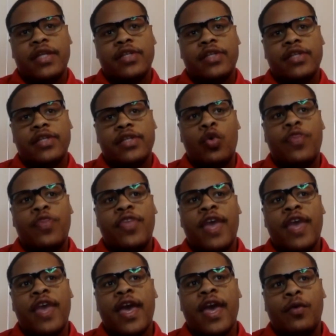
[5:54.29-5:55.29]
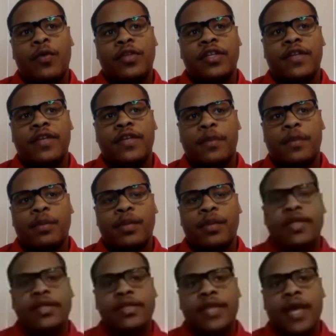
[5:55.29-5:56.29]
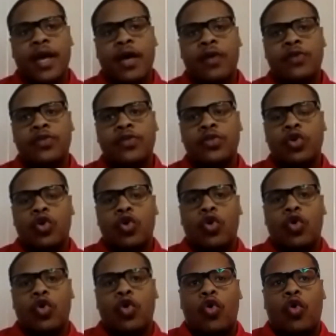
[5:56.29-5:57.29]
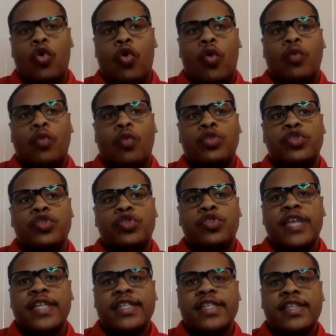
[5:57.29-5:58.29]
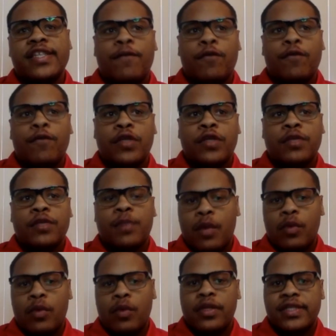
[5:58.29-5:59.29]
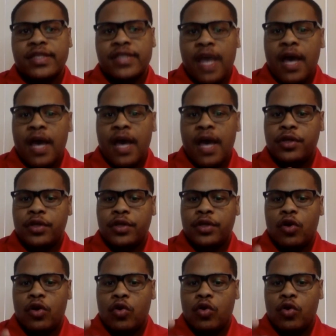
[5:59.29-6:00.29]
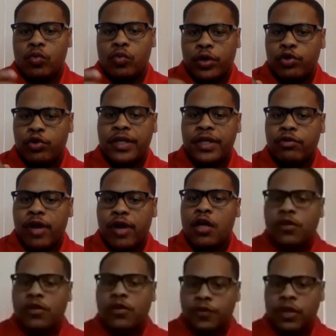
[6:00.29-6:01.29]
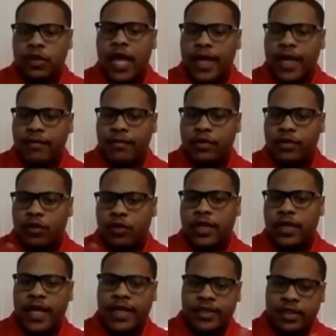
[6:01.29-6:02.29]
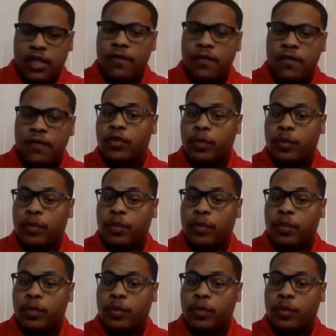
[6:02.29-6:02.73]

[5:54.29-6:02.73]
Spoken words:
So with that, with the different playing styles, would you say South Florida is probably one of the top, you know, recruiting grounds for, like, you know, the next level and the